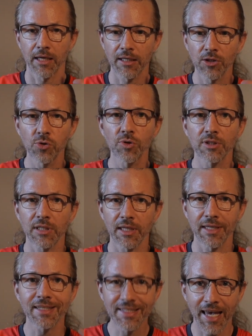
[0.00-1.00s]
it looks
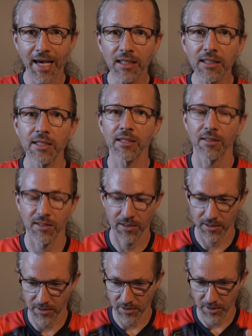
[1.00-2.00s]
exactly
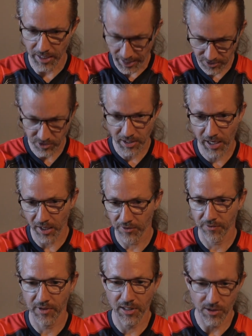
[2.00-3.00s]
like the
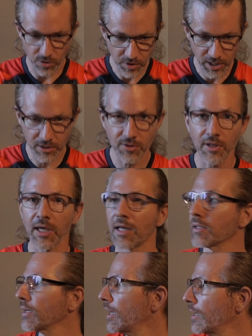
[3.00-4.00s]
cat. When I look at the
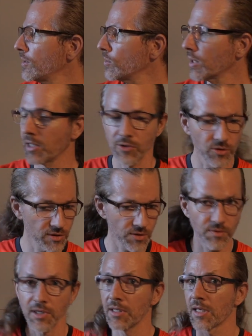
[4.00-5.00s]
cat, I look at the
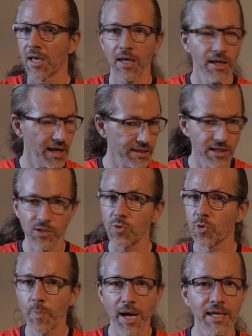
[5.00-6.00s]
screen and I
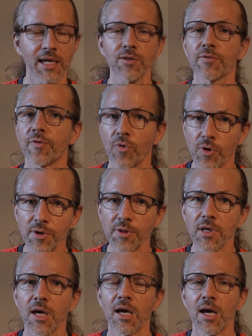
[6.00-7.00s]
look back and
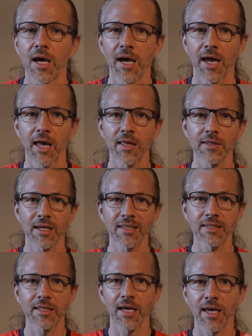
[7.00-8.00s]
forth, and
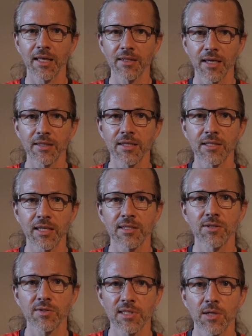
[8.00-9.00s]
it
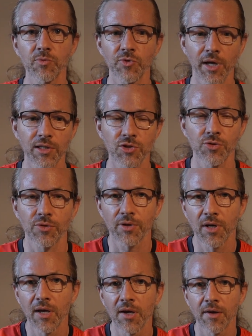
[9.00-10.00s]
has the same texture.
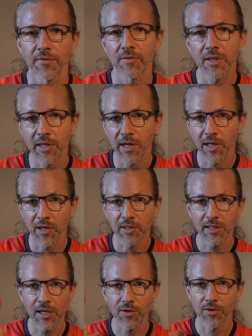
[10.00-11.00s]
When I
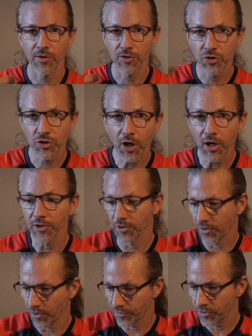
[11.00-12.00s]
take a shot
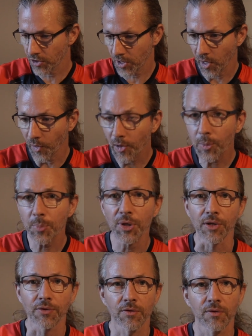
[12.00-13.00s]
of the
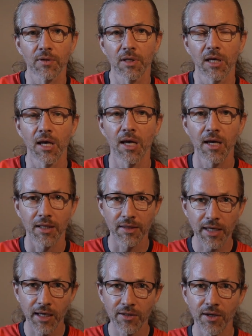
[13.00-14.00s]
carpet,
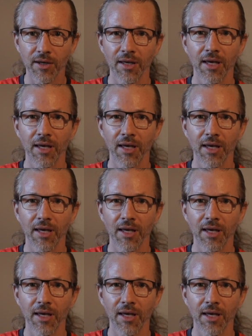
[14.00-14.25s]
then